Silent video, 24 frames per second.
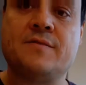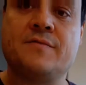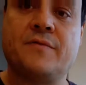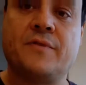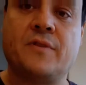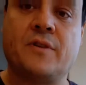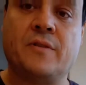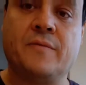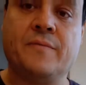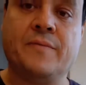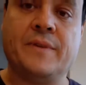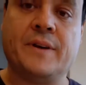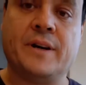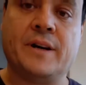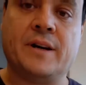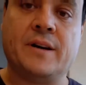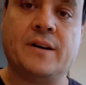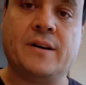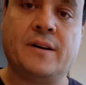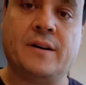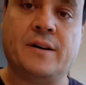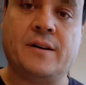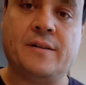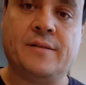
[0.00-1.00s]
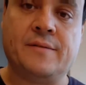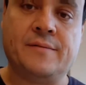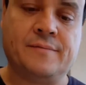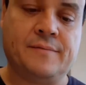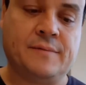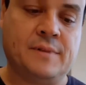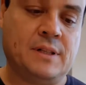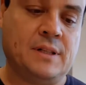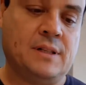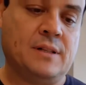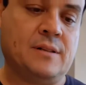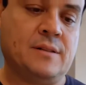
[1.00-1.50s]
from the
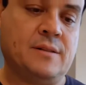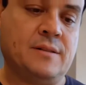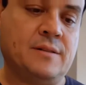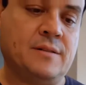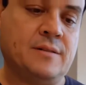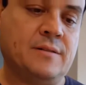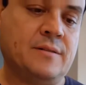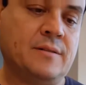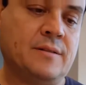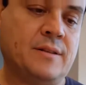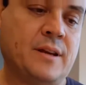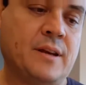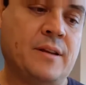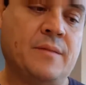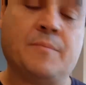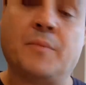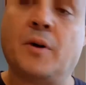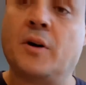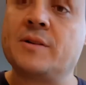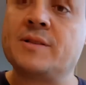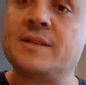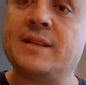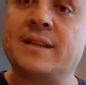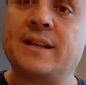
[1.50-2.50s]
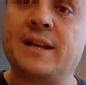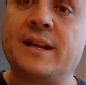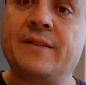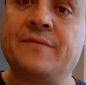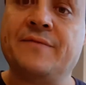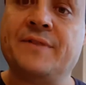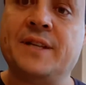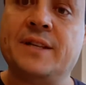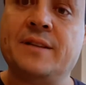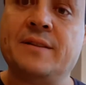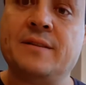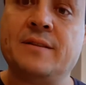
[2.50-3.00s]
unboxing that
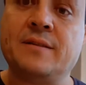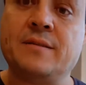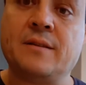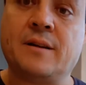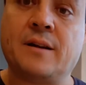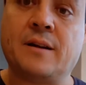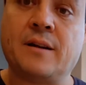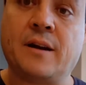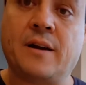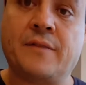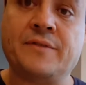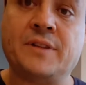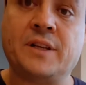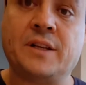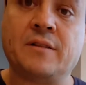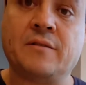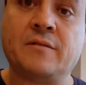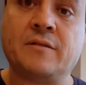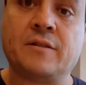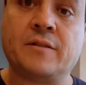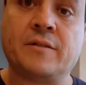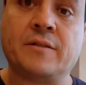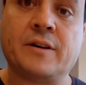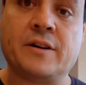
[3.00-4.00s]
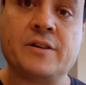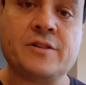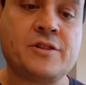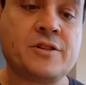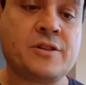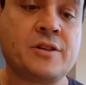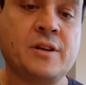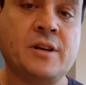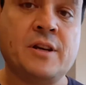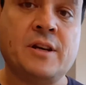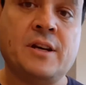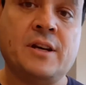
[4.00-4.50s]
I've done on the
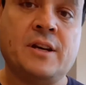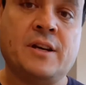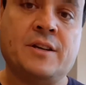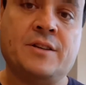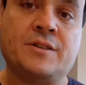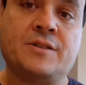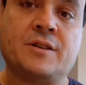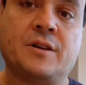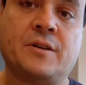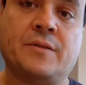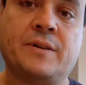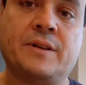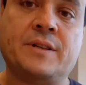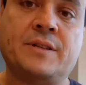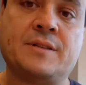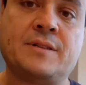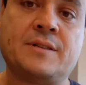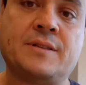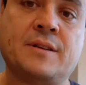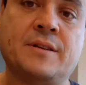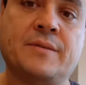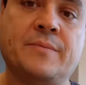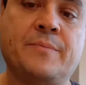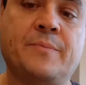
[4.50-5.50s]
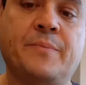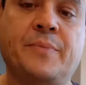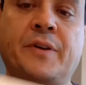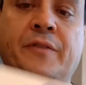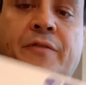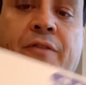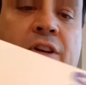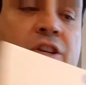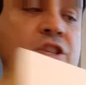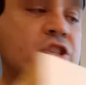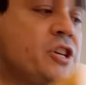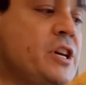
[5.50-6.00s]
garage. So it's in
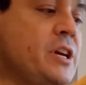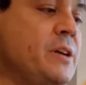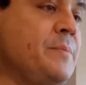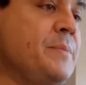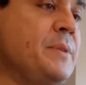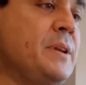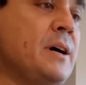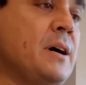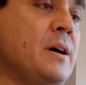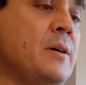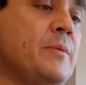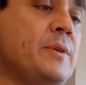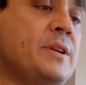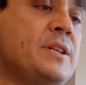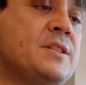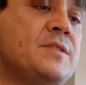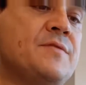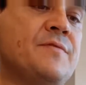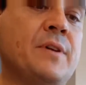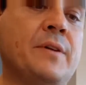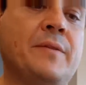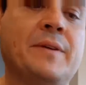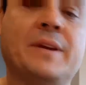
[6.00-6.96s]
perfect shape now. It's very